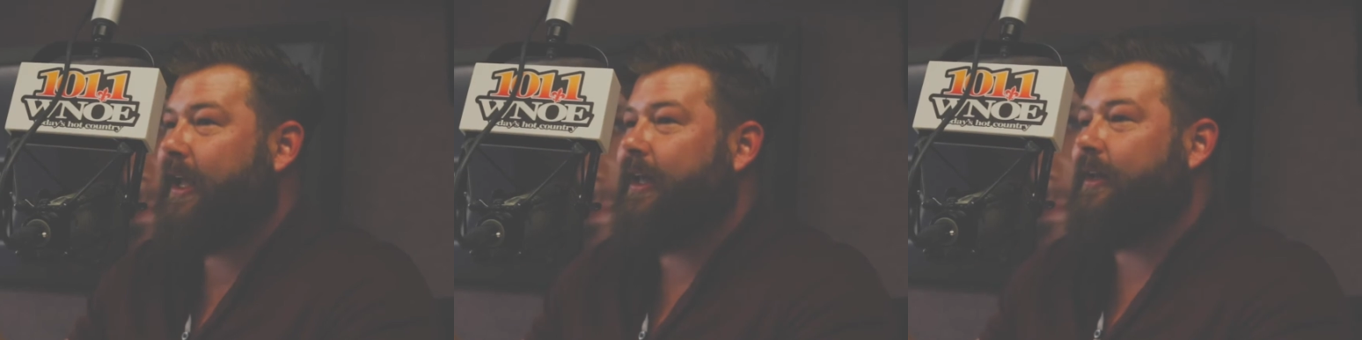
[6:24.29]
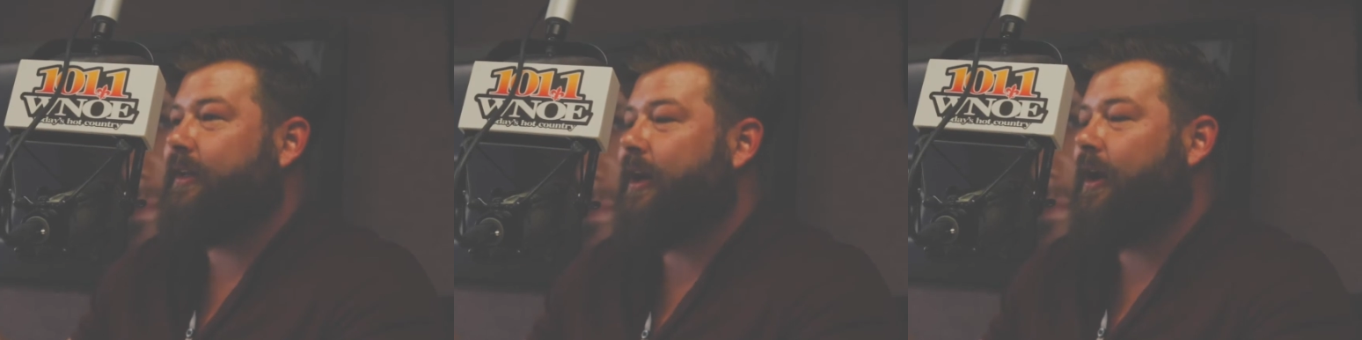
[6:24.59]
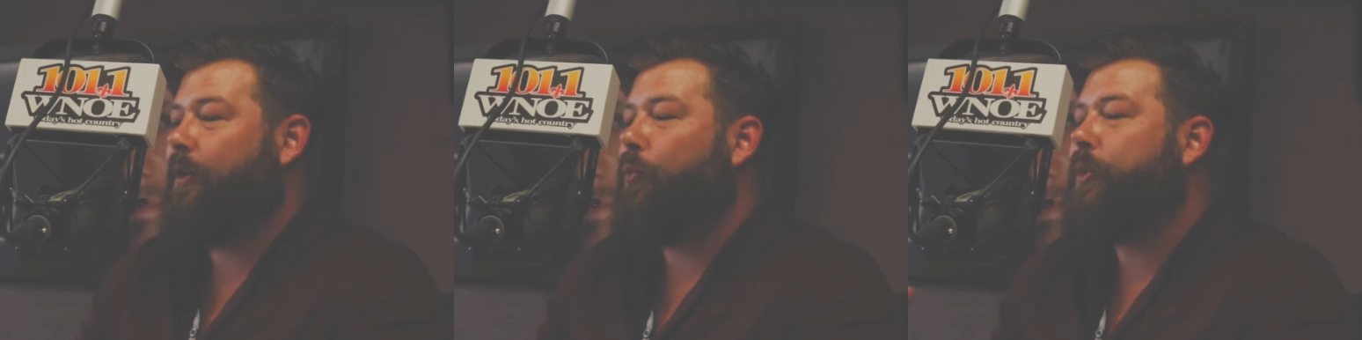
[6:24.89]
And
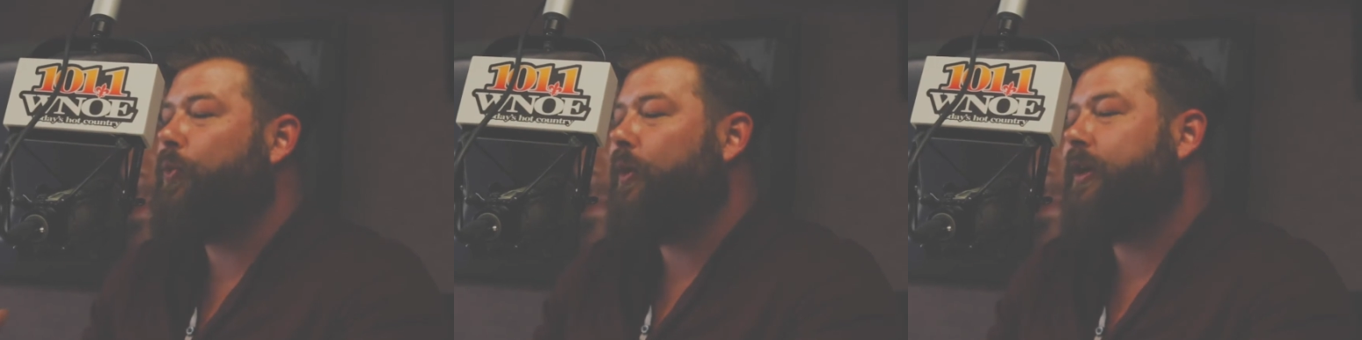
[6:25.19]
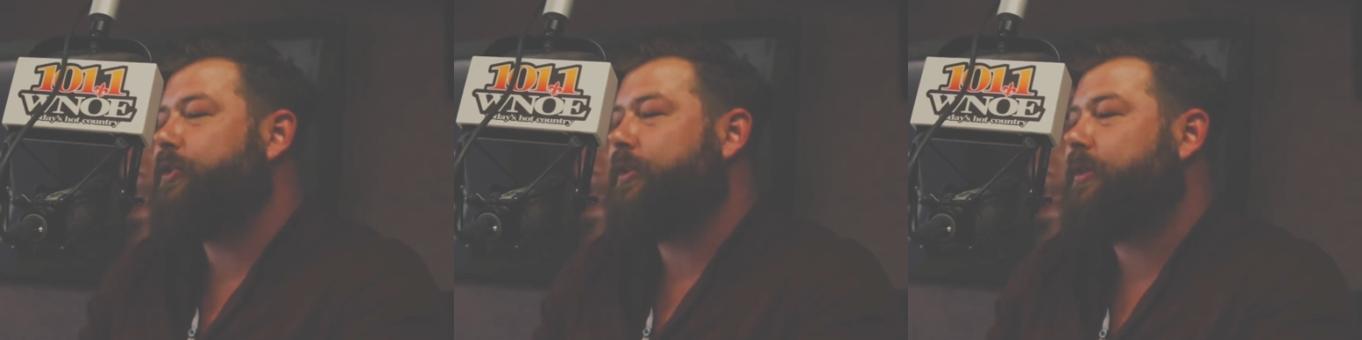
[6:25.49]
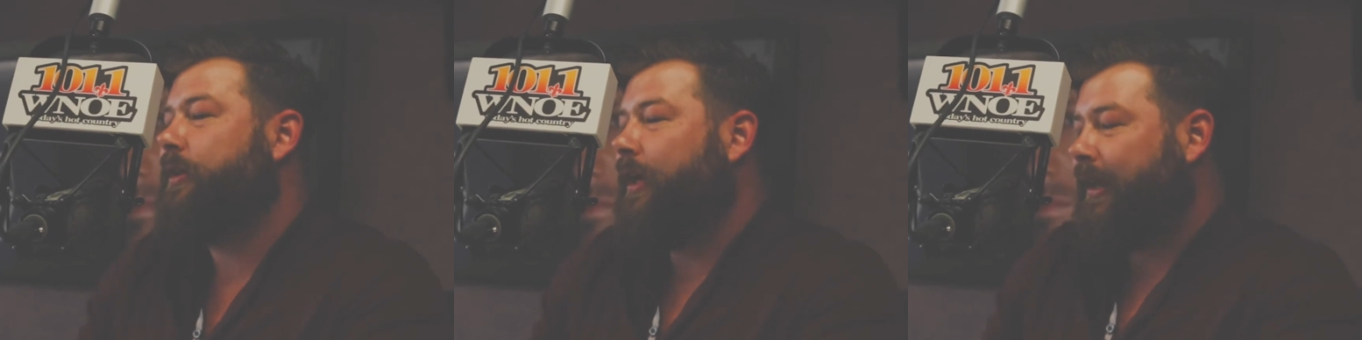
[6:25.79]
we want to
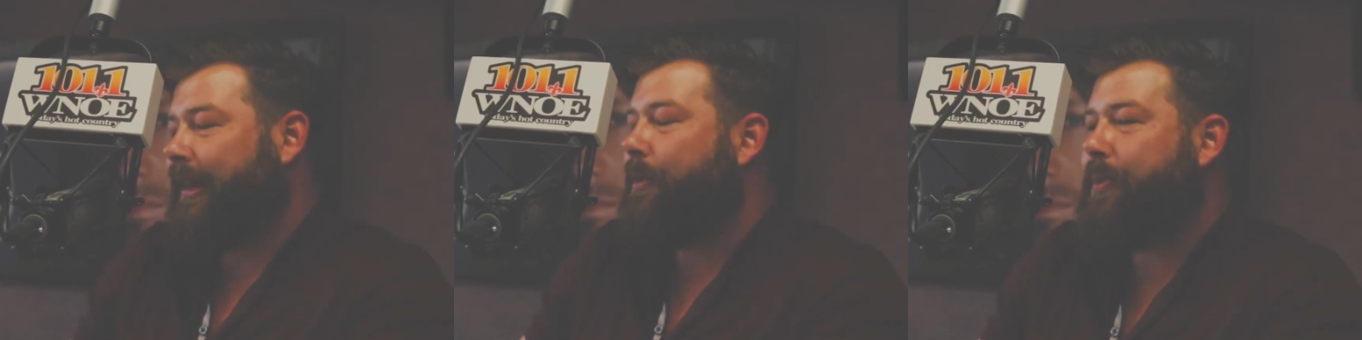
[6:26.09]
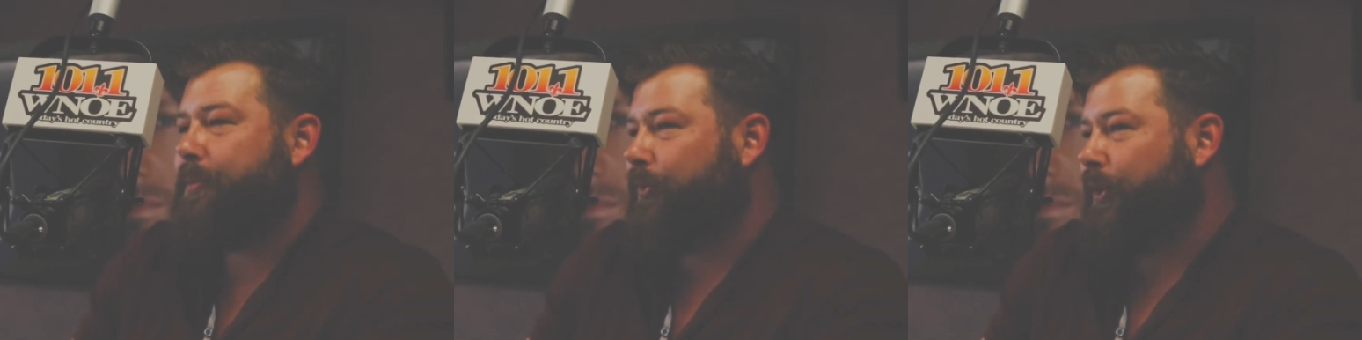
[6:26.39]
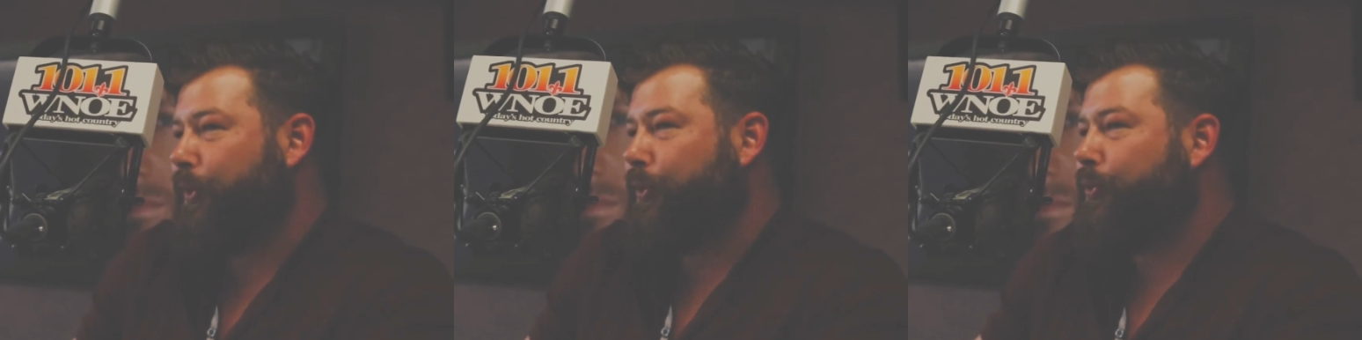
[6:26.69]
just let people
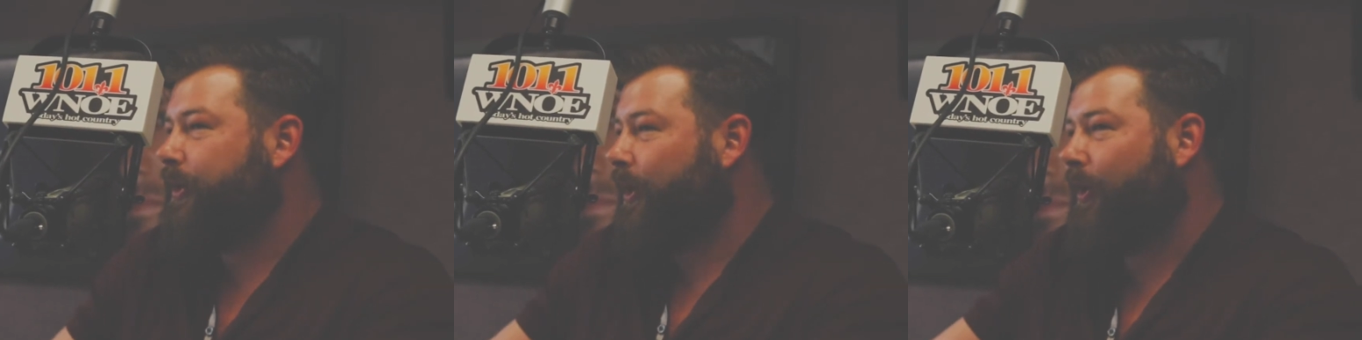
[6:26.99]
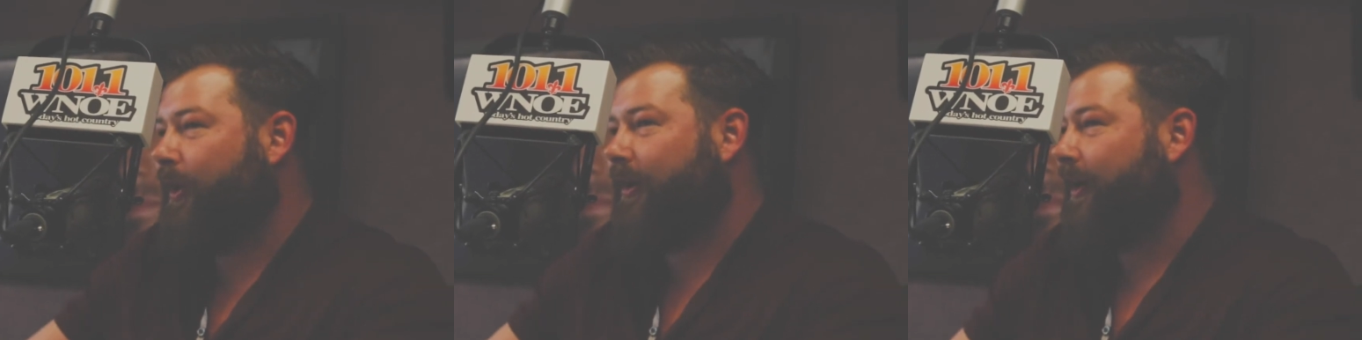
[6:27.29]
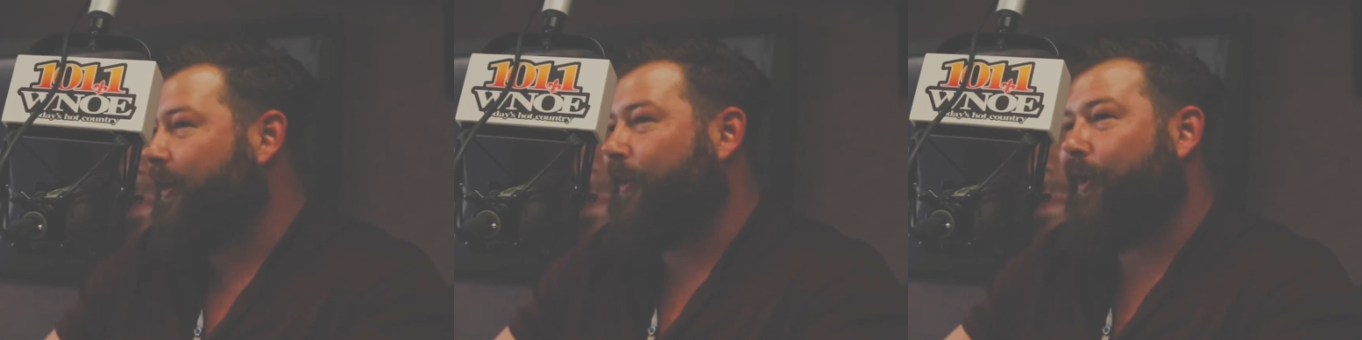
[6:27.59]
know who we are,
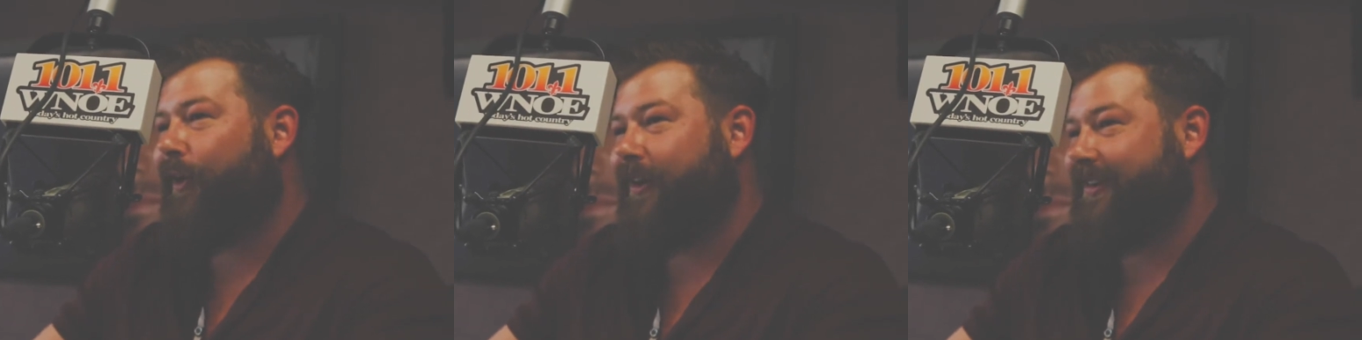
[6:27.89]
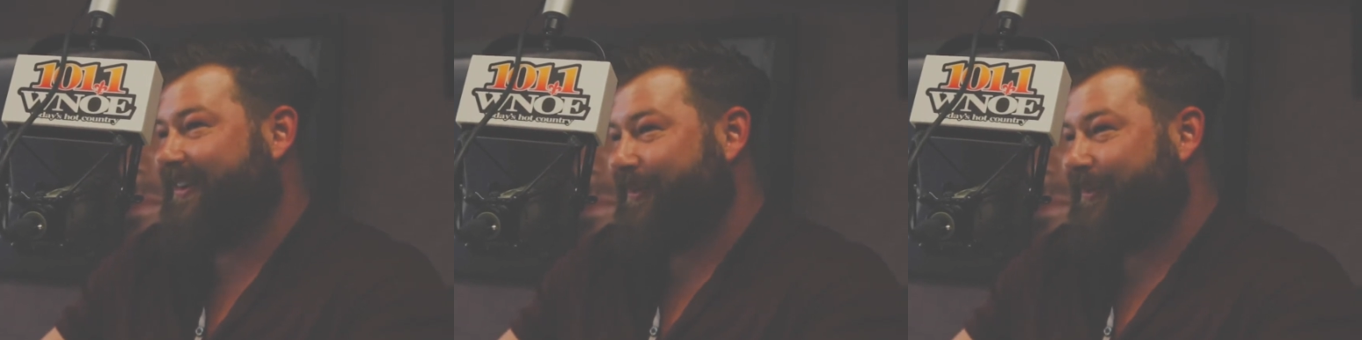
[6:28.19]
our heart,